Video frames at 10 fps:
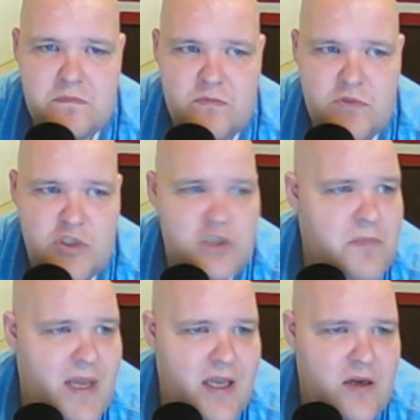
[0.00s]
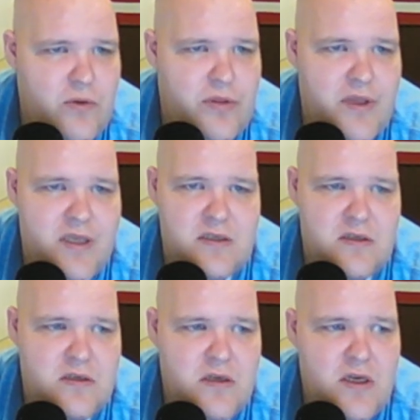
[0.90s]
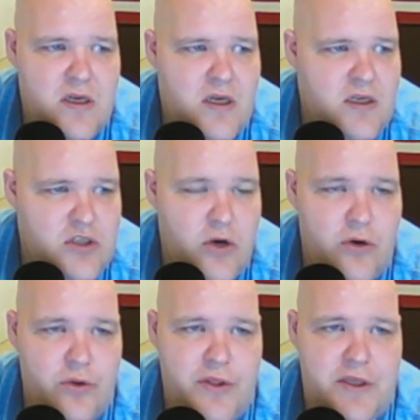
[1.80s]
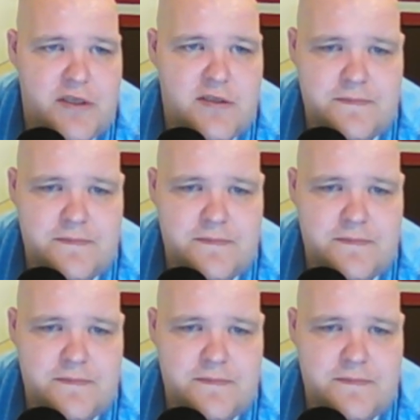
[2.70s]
just make new things and start new things.